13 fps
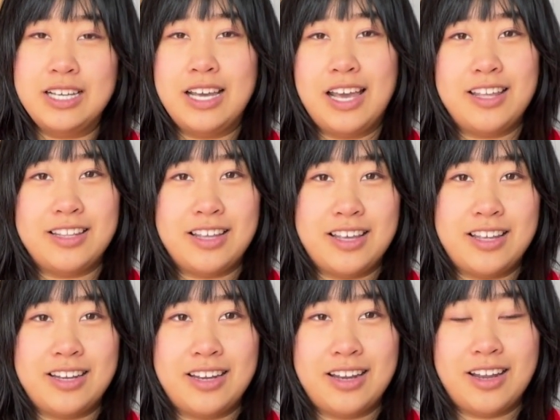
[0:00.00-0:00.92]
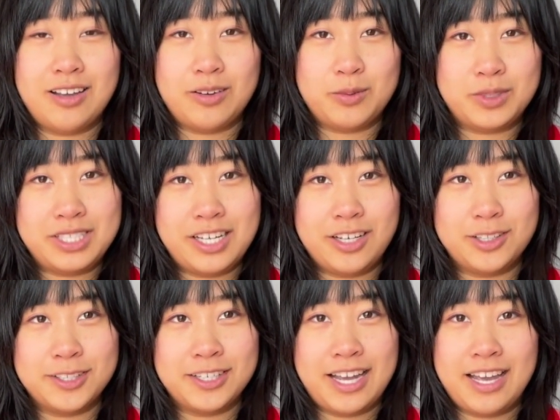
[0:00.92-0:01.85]
and then we'll take a
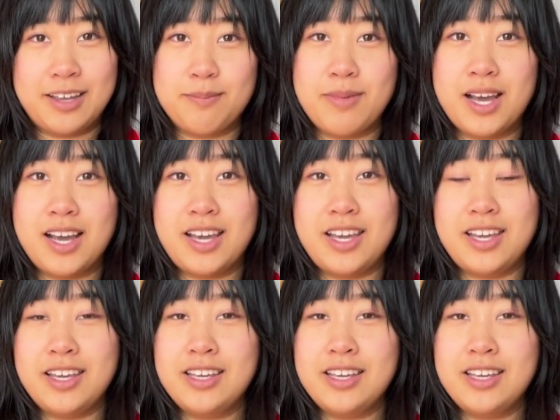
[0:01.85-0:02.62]
look at my